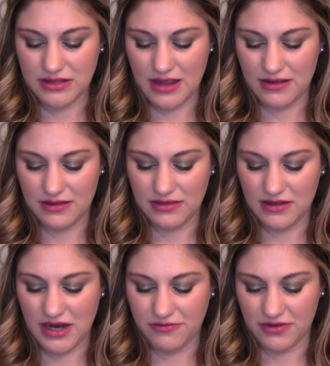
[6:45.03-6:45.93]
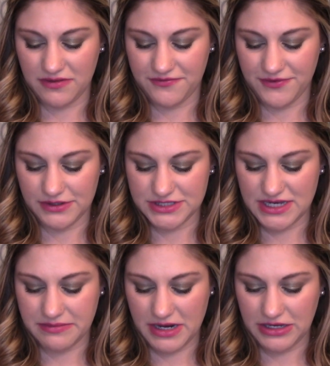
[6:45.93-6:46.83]
that today was the first
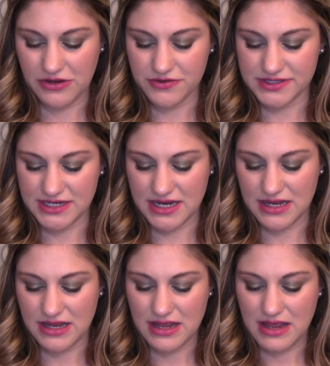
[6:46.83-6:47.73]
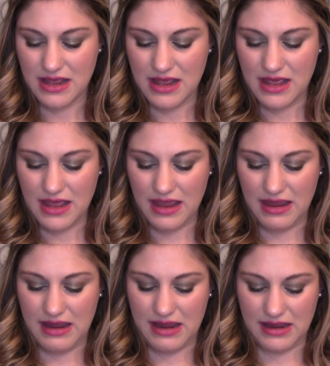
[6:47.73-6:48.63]
time I used it.
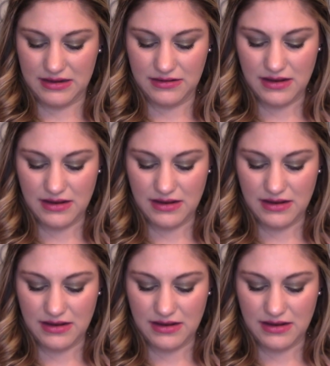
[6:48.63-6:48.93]
And